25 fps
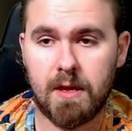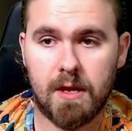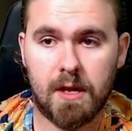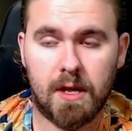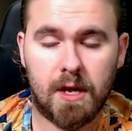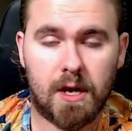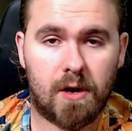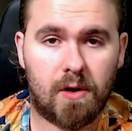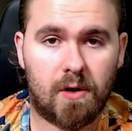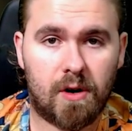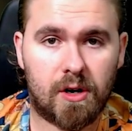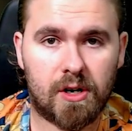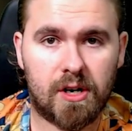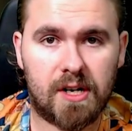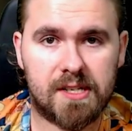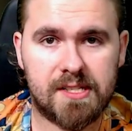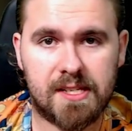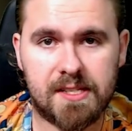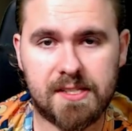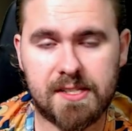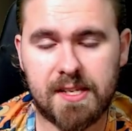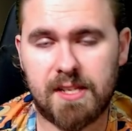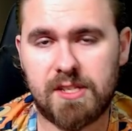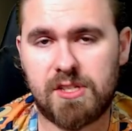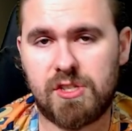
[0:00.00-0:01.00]
Alright guys,
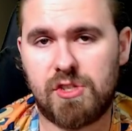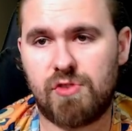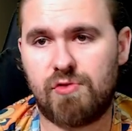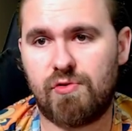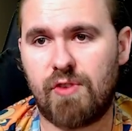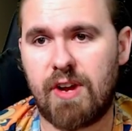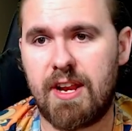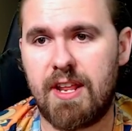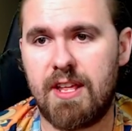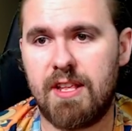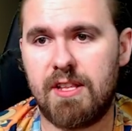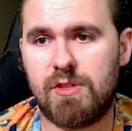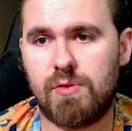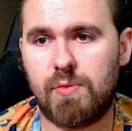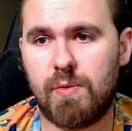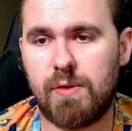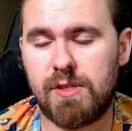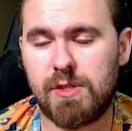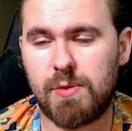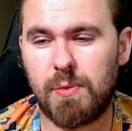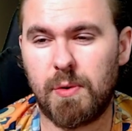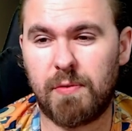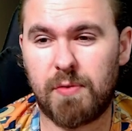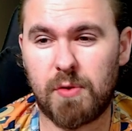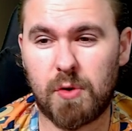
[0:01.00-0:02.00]
let's get straight into
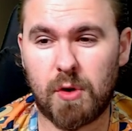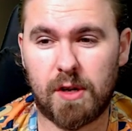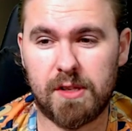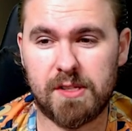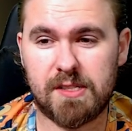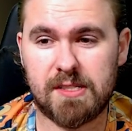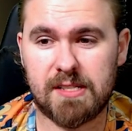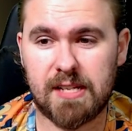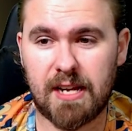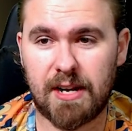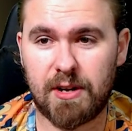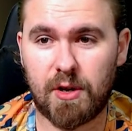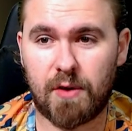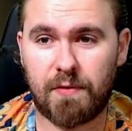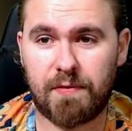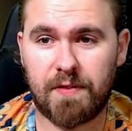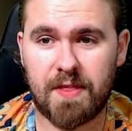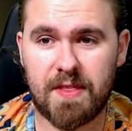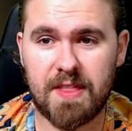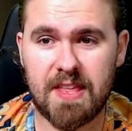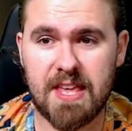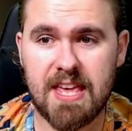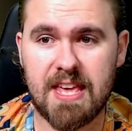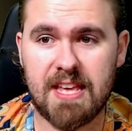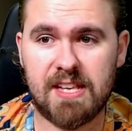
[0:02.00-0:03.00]
it. So we've got, starting
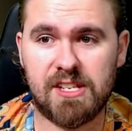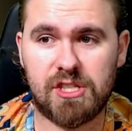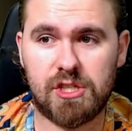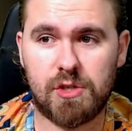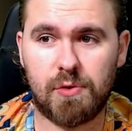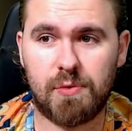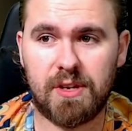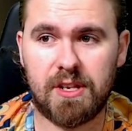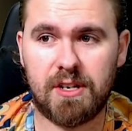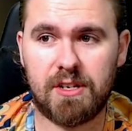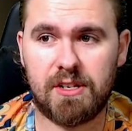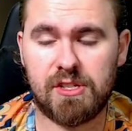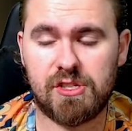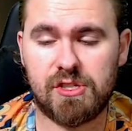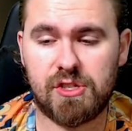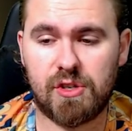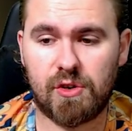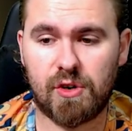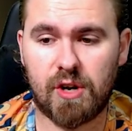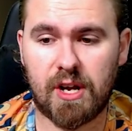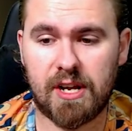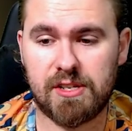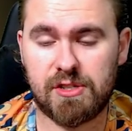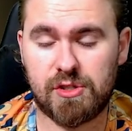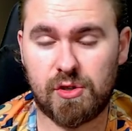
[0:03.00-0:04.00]
off, the Hisuian Hisuian.